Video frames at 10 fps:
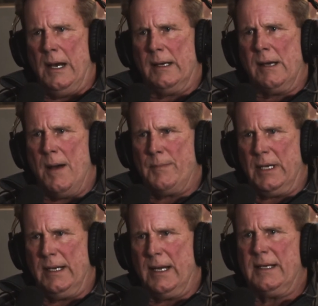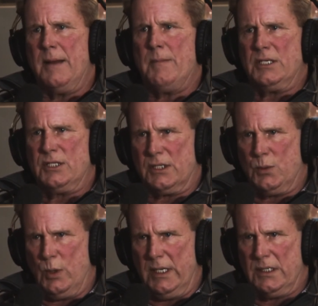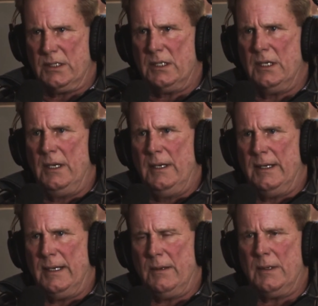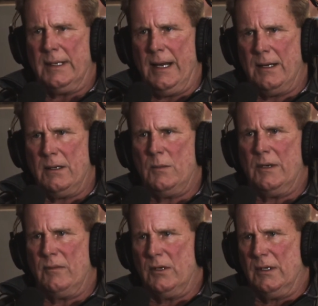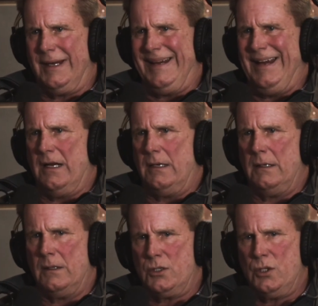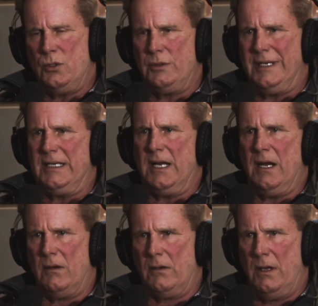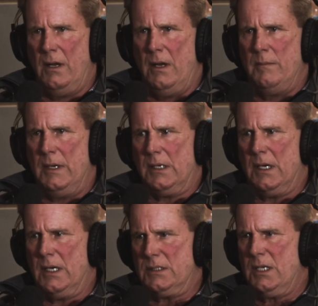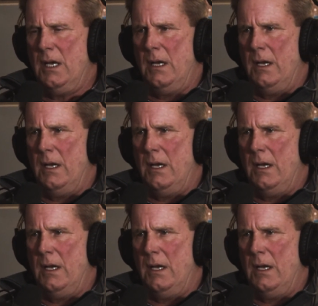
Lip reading: a company and I did my 6 weeks. And I don't want to really get too detailed, because